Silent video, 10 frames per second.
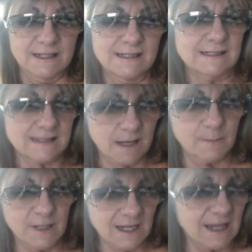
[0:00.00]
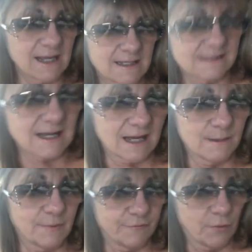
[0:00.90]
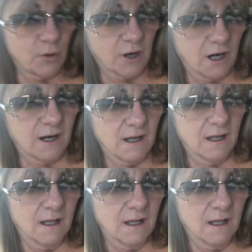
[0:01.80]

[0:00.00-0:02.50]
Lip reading: somebody has done it before.